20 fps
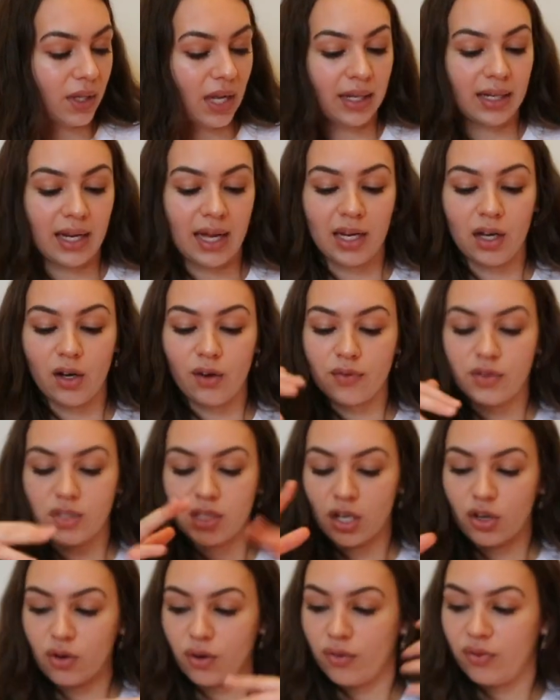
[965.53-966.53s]
and it had a lot of
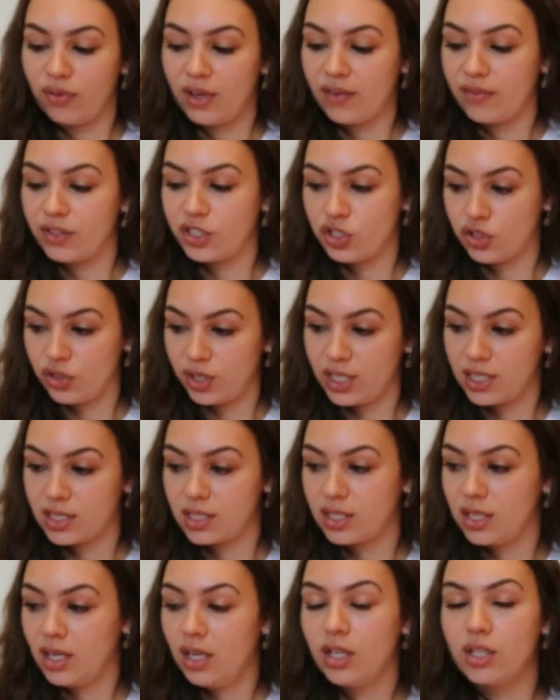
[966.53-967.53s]
Sakura flavored
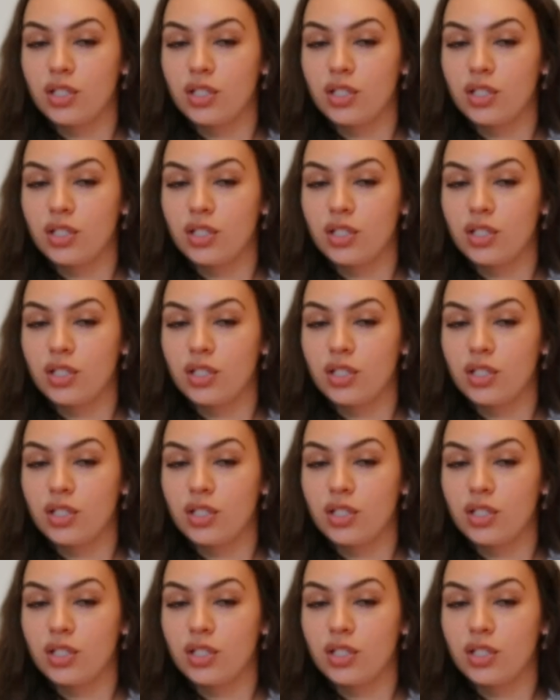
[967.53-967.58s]
treats.